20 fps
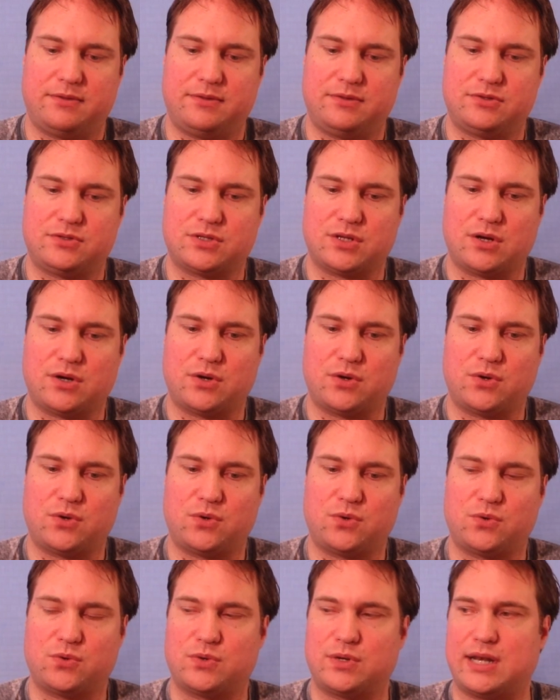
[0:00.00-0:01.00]

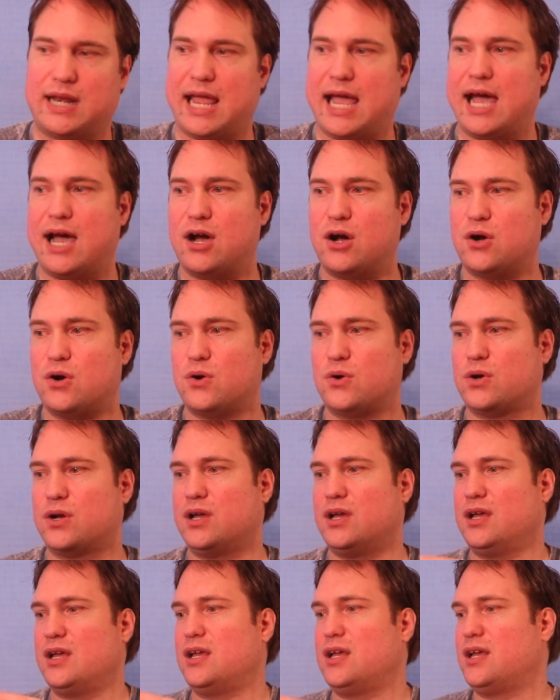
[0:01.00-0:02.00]
So now
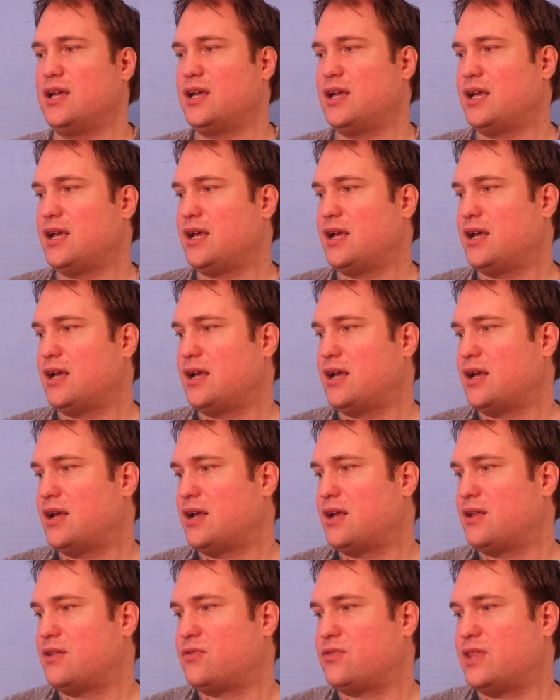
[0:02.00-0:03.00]

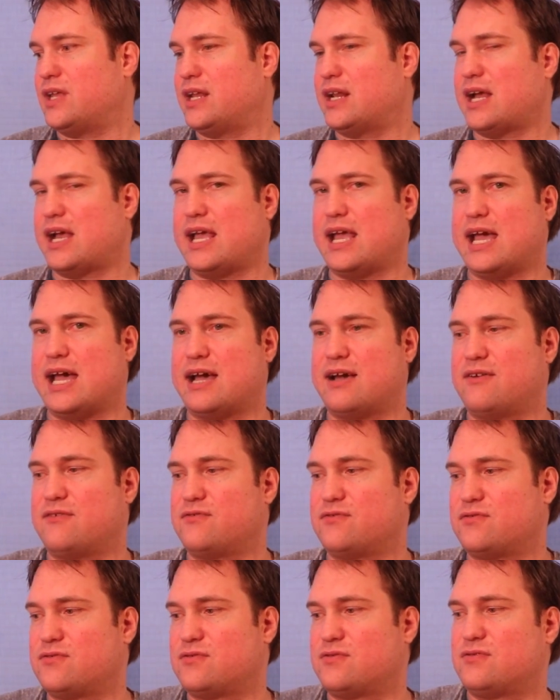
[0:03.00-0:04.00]
that I have
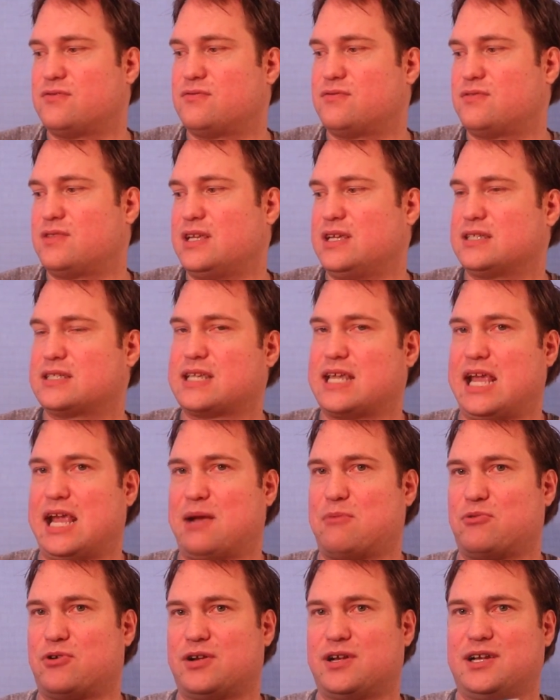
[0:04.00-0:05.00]
this
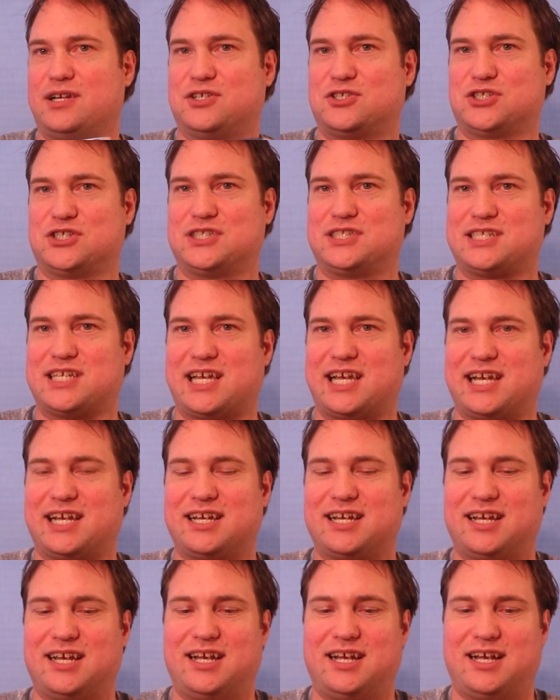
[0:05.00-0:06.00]
camera, I should say,
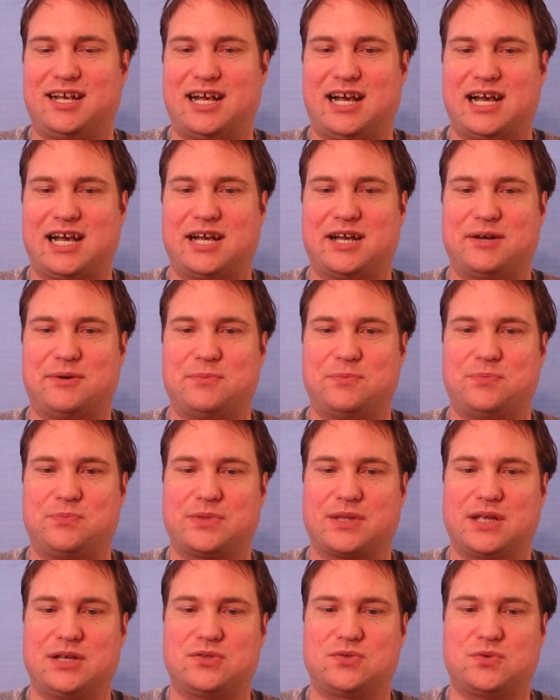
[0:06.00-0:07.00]

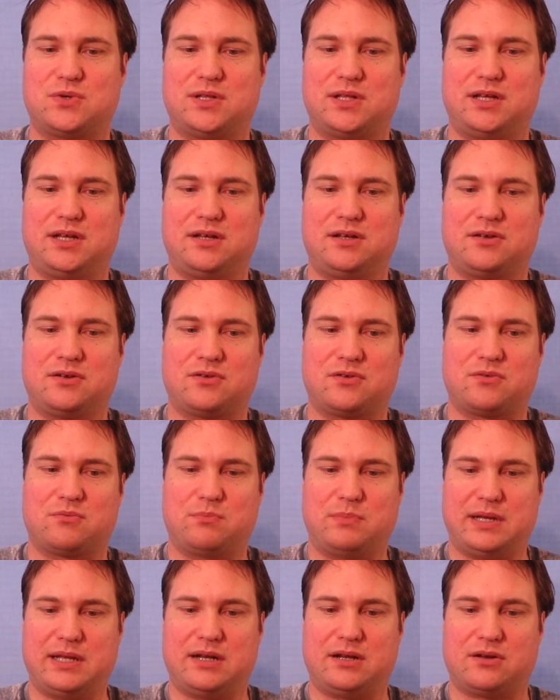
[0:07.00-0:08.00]
it's really
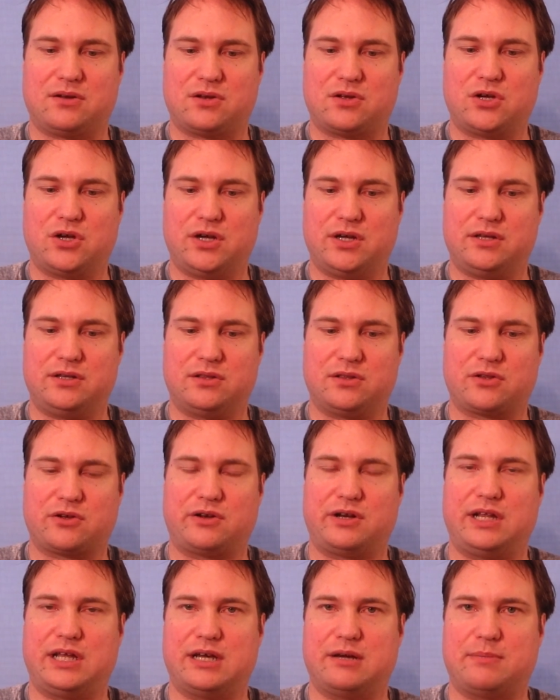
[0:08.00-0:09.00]
been good
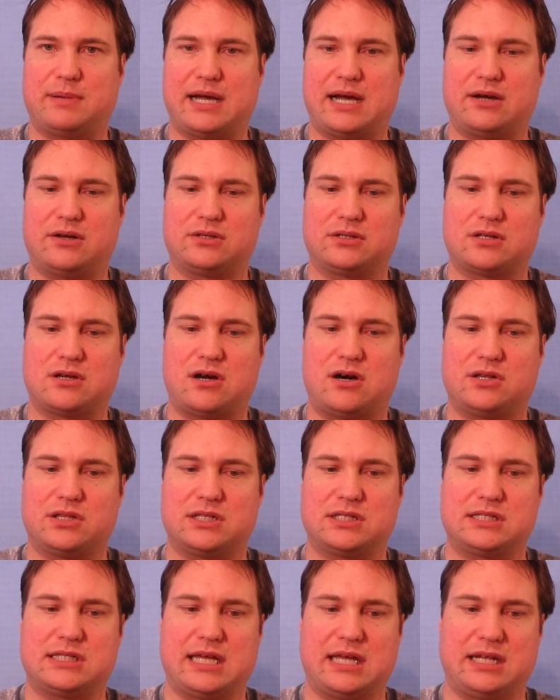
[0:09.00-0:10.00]
learning about all the
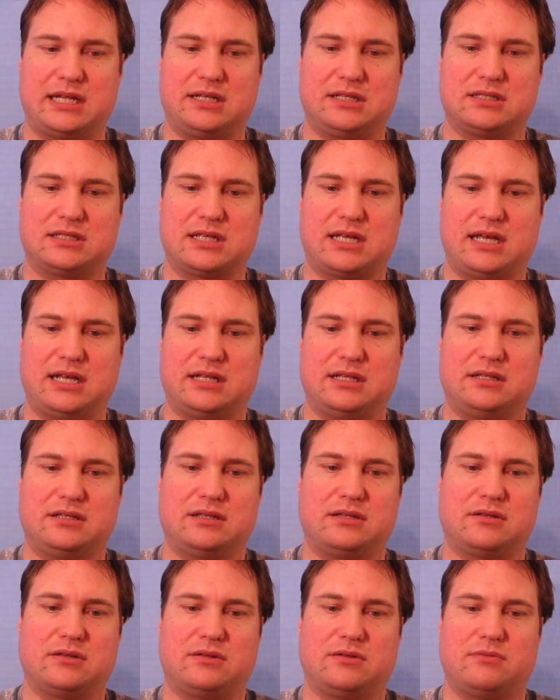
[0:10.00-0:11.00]
settings and
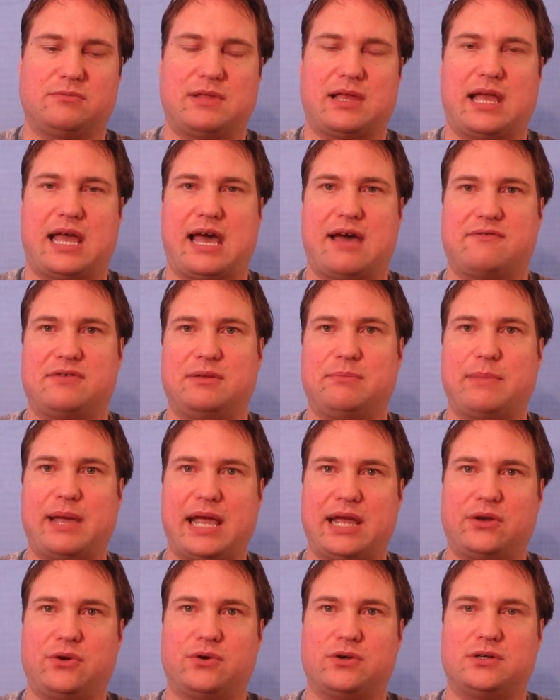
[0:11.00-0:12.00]
having
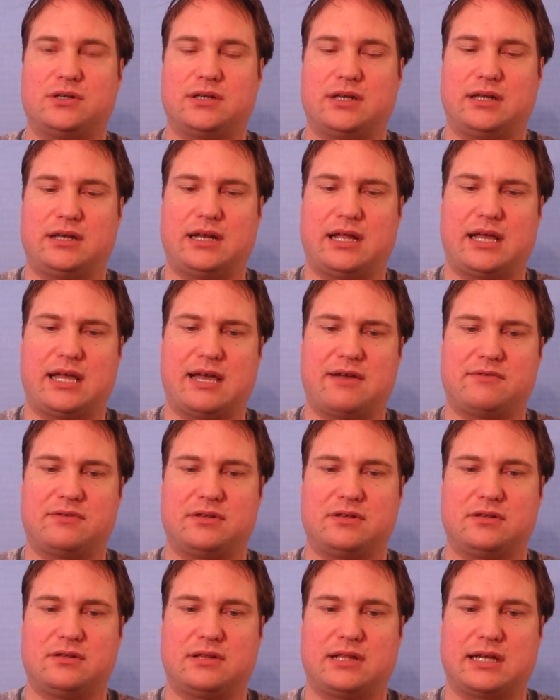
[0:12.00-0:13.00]
manual, and I have
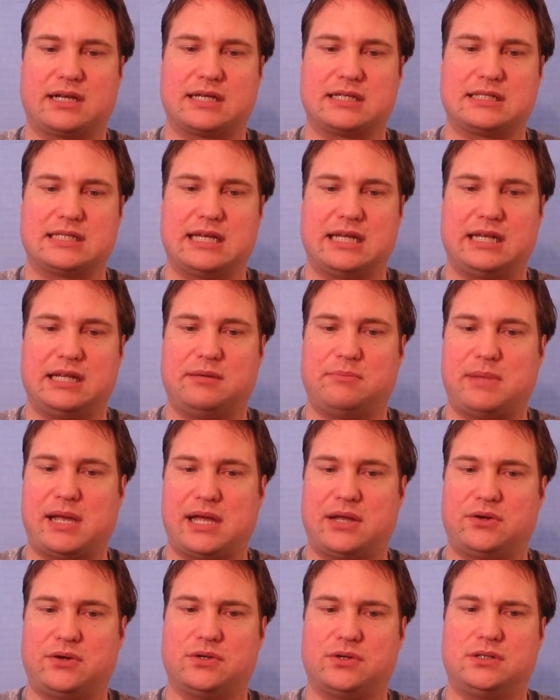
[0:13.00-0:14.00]
it, like I said, in
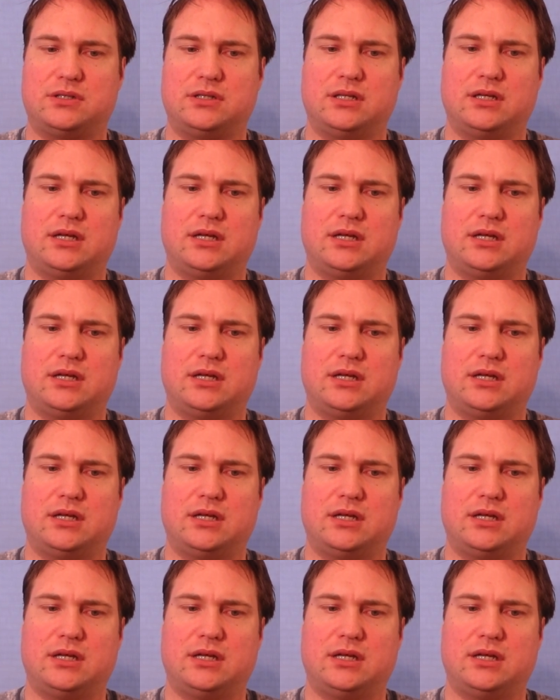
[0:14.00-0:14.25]
manual.